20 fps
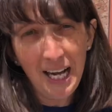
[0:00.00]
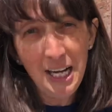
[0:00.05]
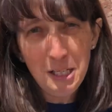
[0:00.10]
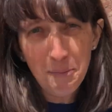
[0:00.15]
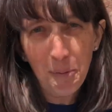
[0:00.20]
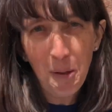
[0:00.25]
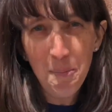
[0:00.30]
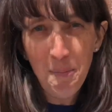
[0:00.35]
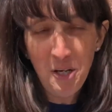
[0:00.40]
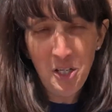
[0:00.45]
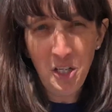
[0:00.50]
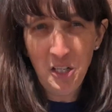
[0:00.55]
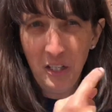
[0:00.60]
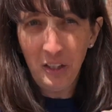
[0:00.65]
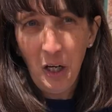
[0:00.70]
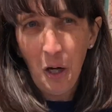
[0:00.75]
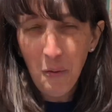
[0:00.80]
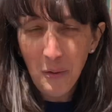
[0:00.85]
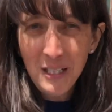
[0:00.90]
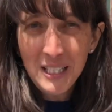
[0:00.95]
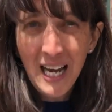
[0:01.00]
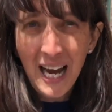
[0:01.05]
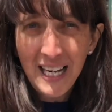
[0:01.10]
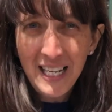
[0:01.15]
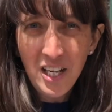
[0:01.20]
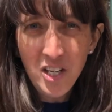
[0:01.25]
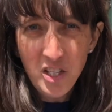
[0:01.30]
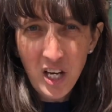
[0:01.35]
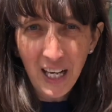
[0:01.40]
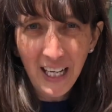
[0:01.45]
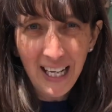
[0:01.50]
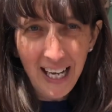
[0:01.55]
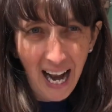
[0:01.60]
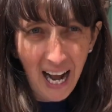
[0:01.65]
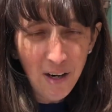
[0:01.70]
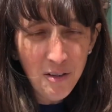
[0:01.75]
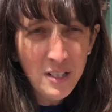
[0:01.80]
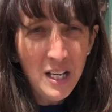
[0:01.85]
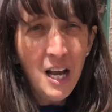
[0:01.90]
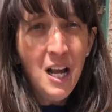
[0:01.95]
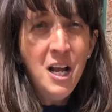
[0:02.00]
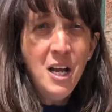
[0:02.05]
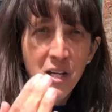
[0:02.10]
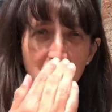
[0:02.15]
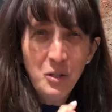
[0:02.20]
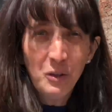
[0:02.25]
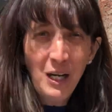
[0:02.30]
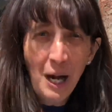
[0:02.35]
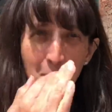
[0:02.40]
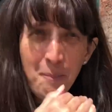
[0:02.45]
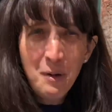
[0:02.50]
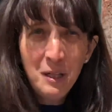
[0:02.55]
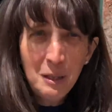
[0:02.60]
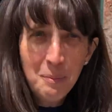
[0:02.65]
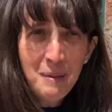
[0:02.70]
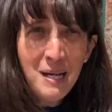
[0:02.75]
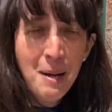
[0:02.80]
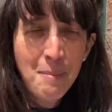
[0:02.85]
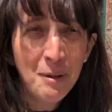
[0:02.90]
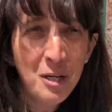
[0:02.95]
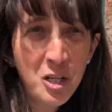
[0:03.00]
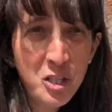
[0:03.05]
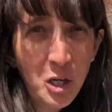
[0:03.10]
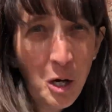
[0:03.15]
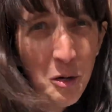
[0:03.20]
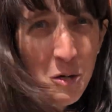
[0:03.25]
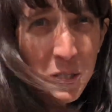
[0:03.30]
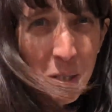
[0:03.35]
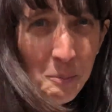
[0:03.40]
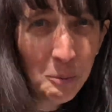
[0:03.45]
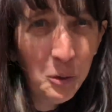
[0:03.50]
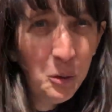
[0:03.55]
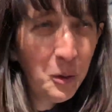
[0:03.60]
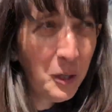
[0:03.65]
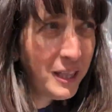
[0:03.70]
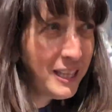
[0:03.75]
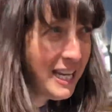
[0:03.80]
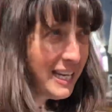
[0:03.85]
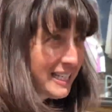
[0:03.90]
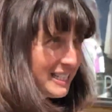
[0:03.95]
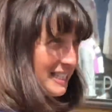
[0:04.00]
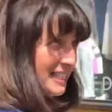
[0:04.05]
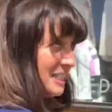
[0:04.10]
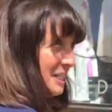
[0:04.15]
us permission to go inside and check it out. So come with me, I'm gonna show you some cool things.